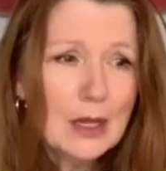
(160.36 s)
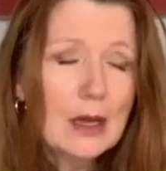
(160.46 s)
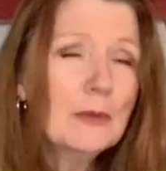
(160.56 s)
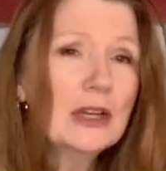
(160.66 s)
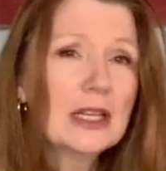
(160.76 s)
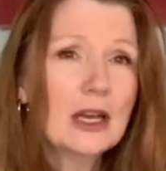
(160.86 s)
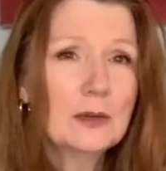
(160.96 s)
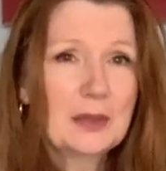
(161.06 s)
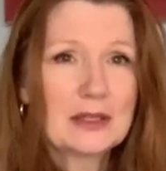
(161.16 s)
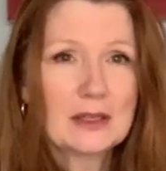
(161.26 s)
I'm really
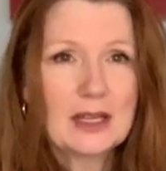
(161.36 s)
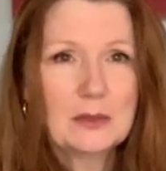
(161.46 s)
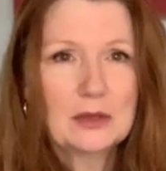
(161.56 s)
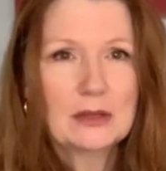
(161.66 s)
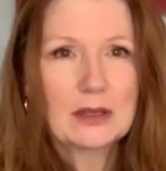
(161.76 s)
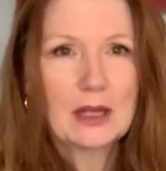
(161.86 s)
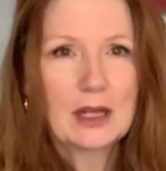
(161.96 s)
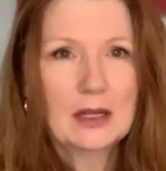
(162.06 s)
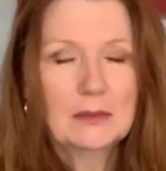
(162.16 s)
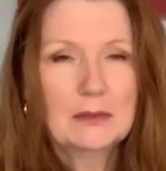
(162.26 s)
hoping that they will
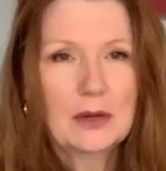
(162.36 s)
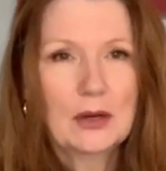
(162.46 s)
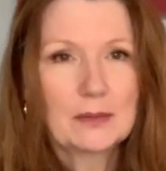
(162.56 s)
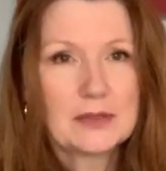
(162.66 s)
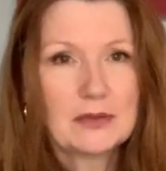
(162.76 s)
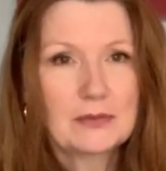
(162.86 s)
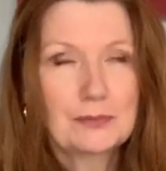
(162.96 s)
um, opt to